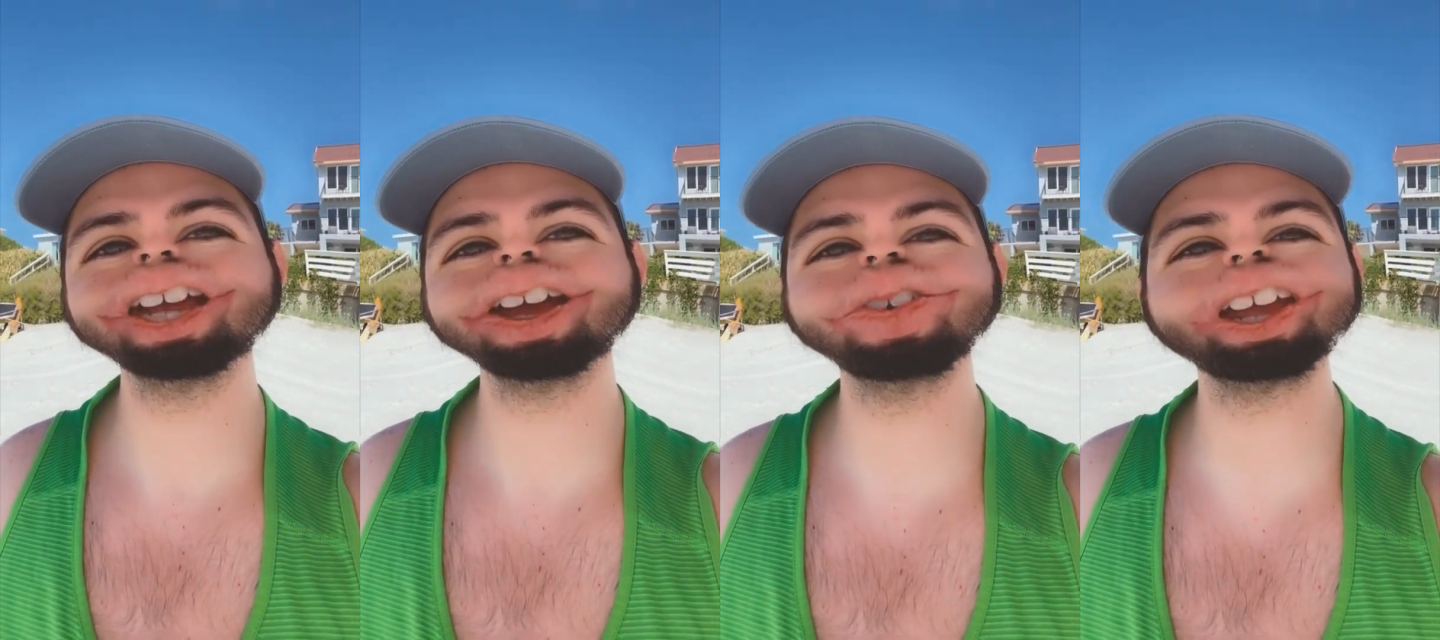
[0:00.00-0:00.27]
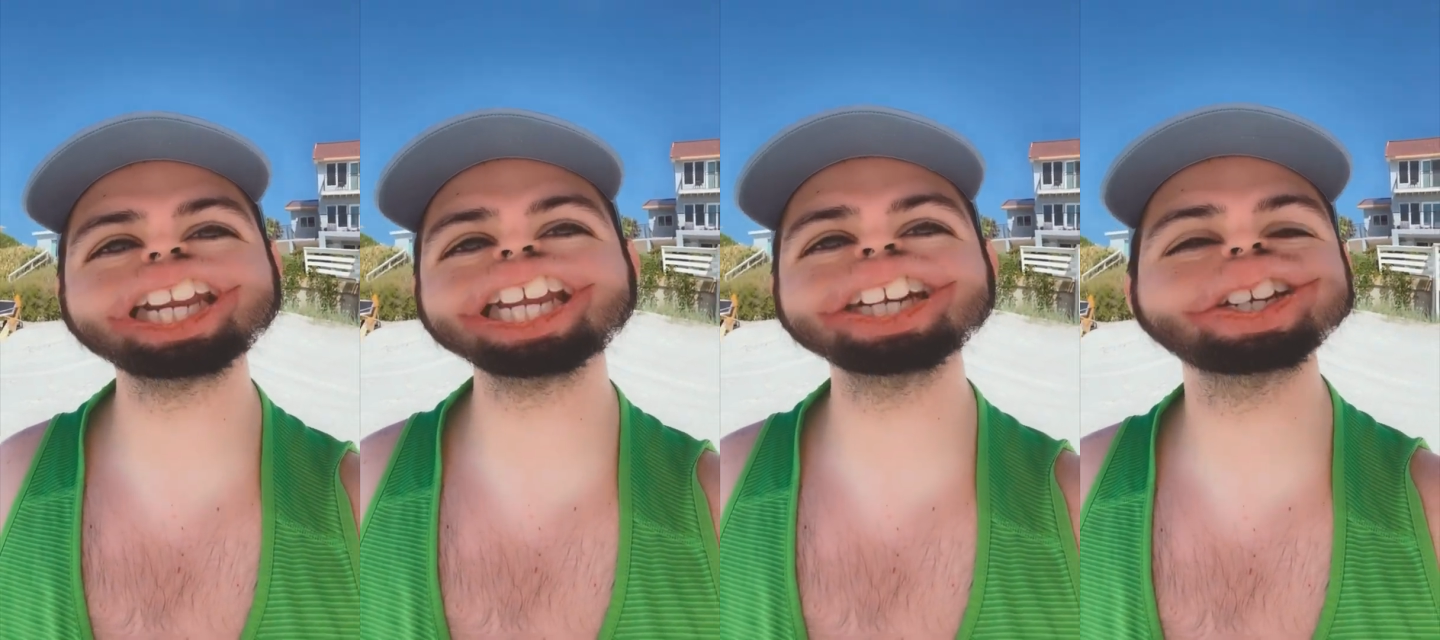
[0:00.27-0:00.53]

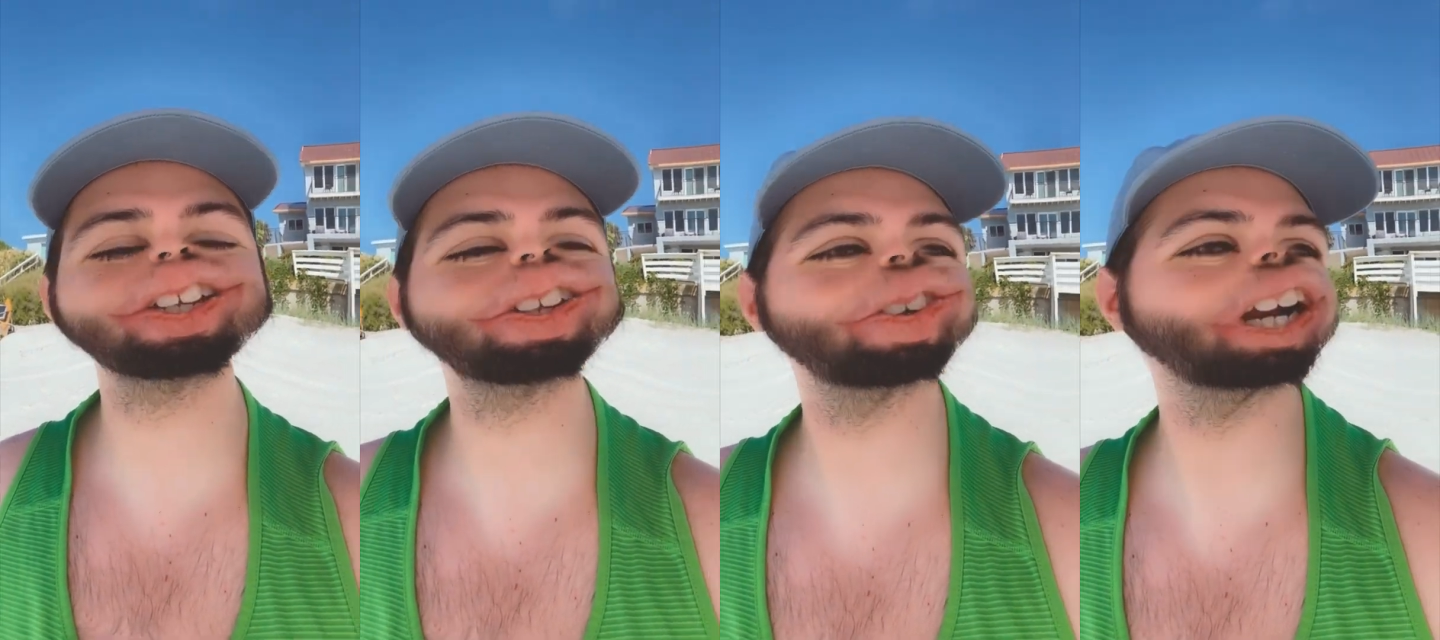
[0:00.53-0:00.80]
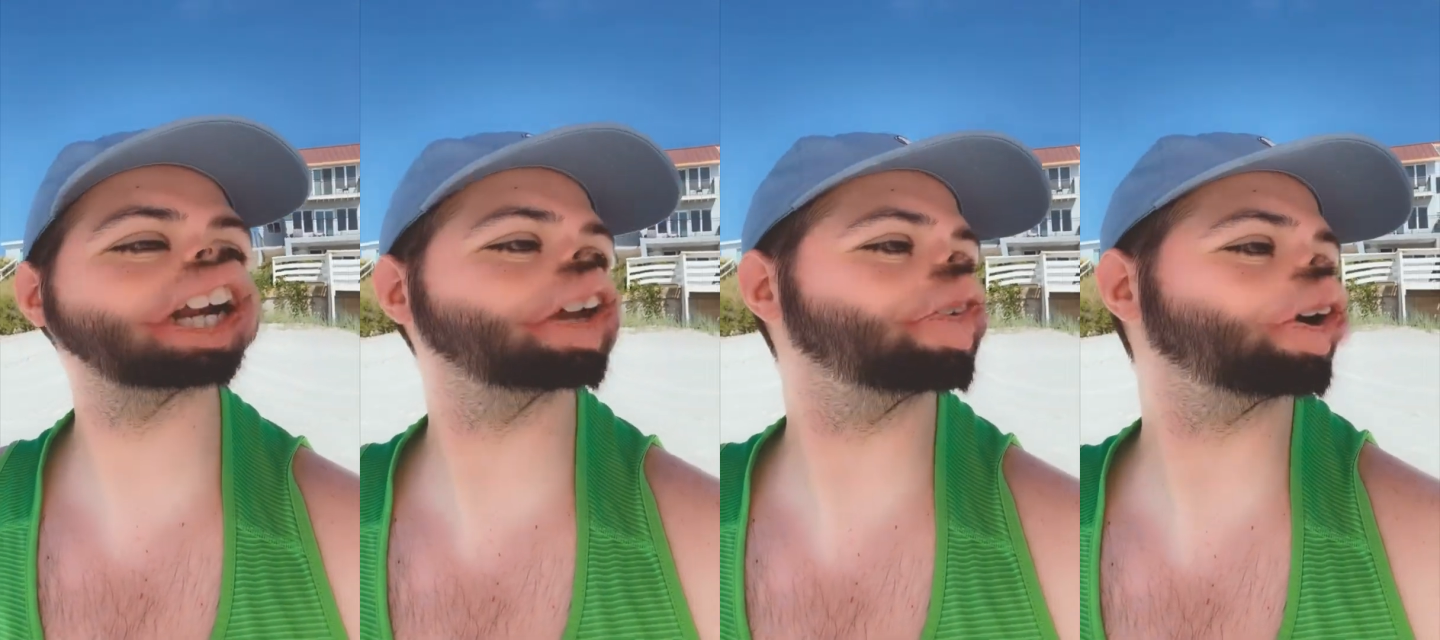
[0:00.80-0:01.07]
He didn't do the
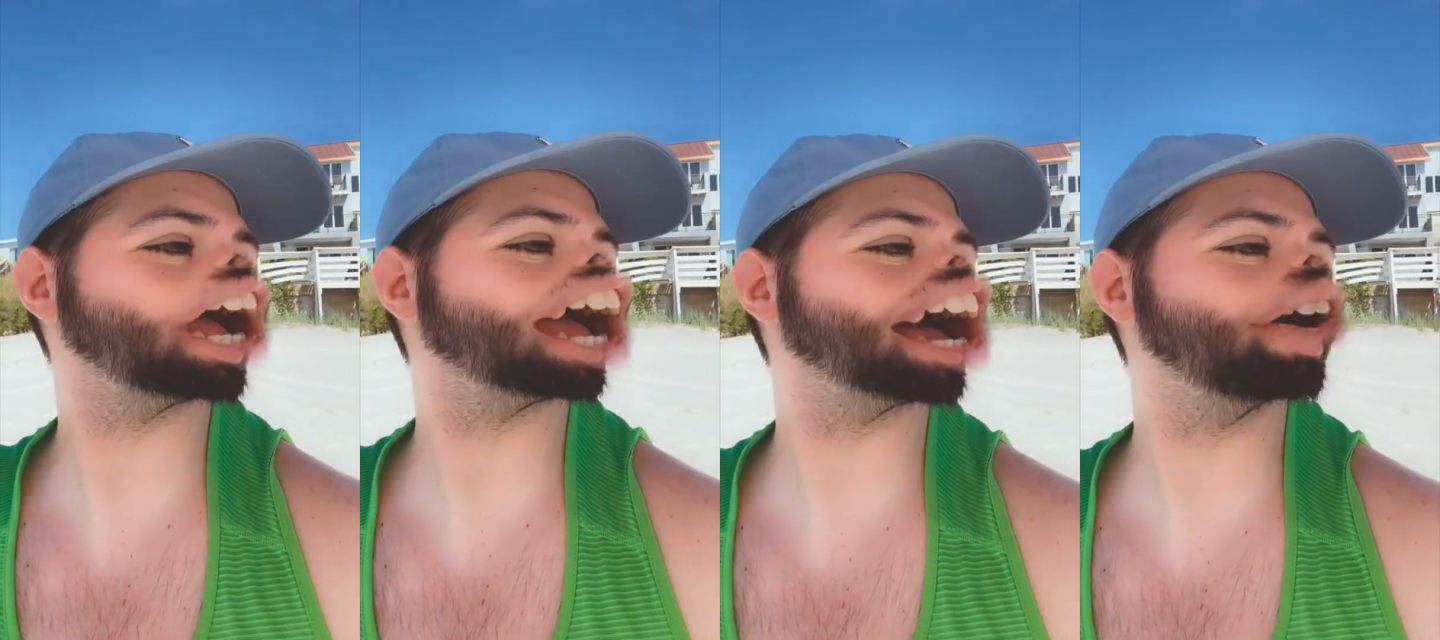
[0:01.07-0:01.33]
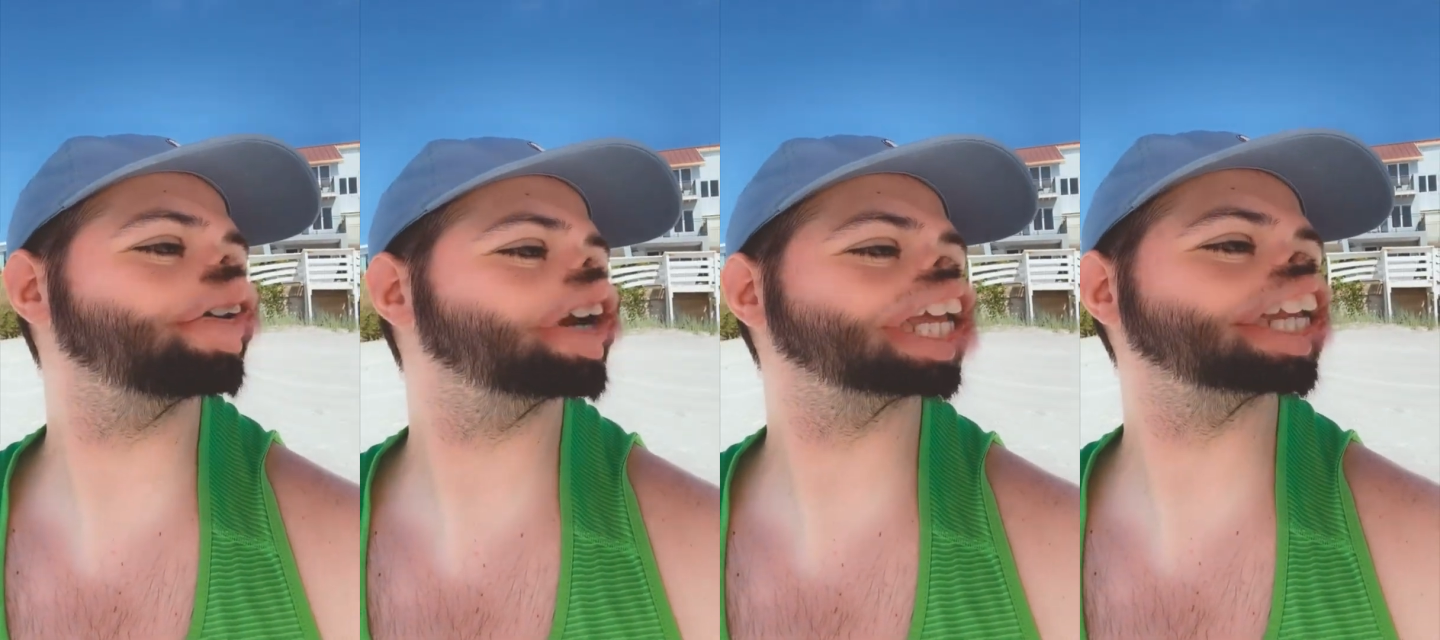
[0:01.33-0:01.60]
reading.
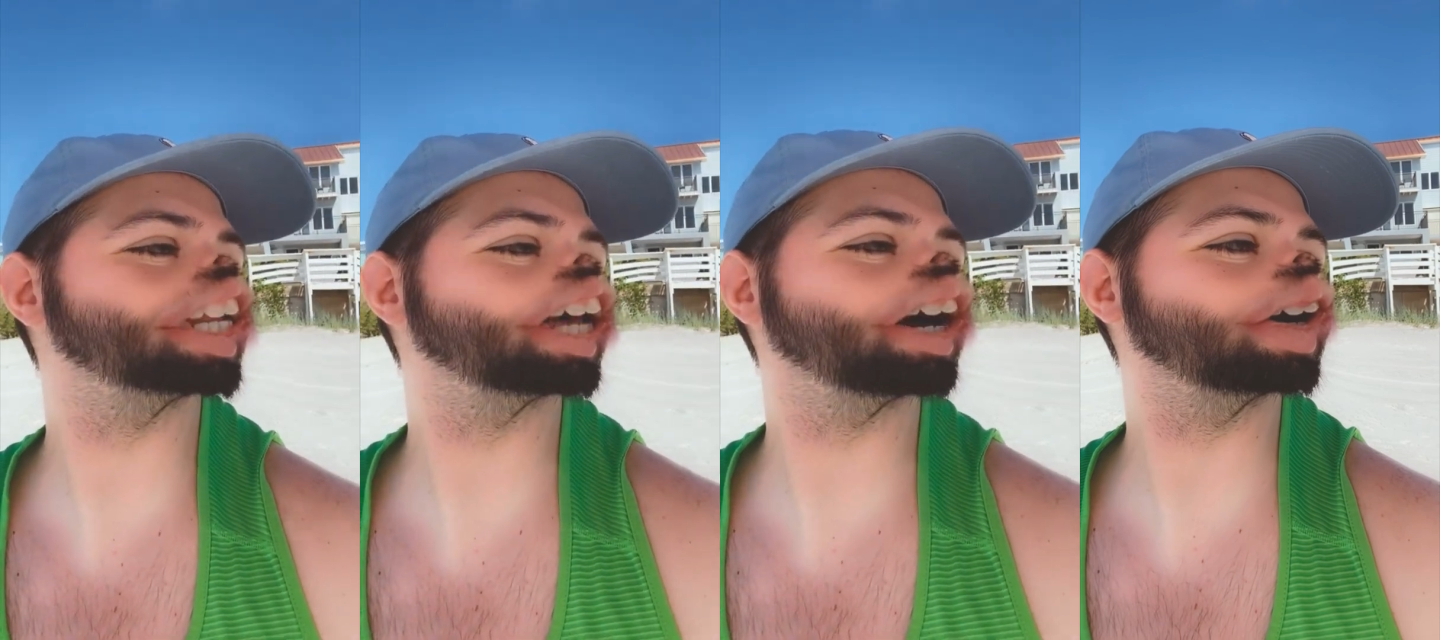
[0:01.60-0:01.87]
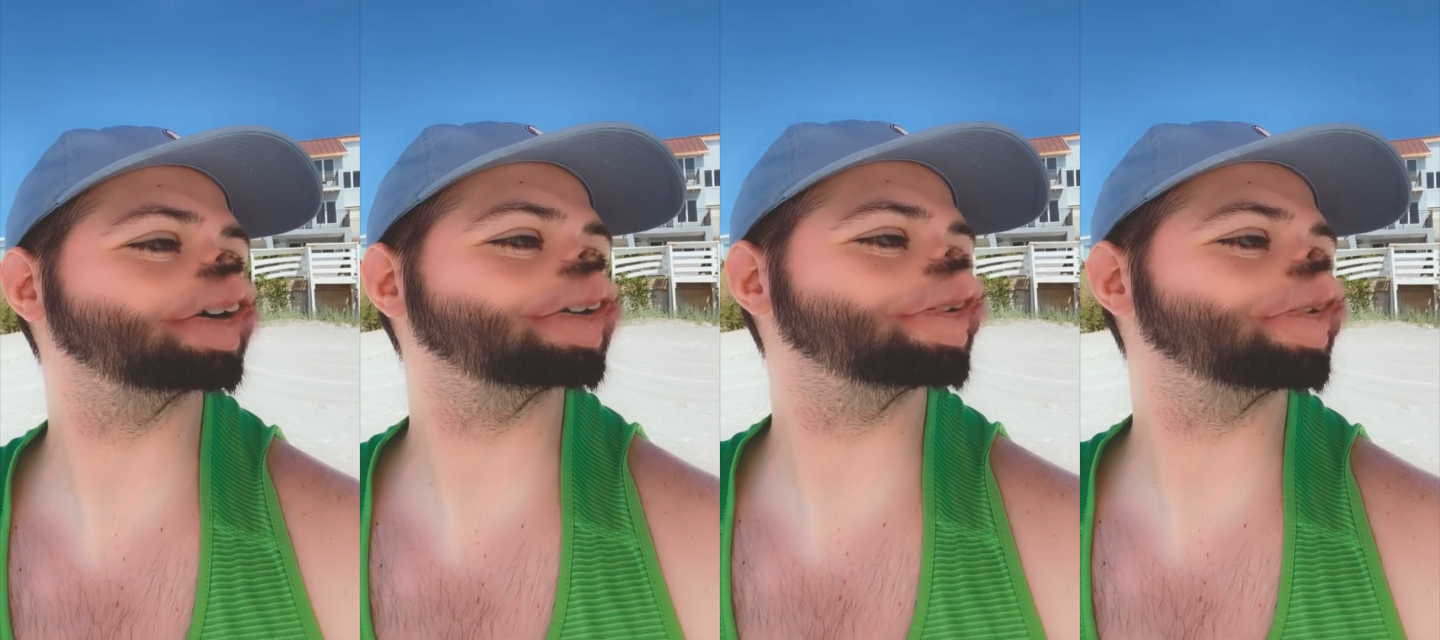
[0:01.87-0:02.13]
How would he know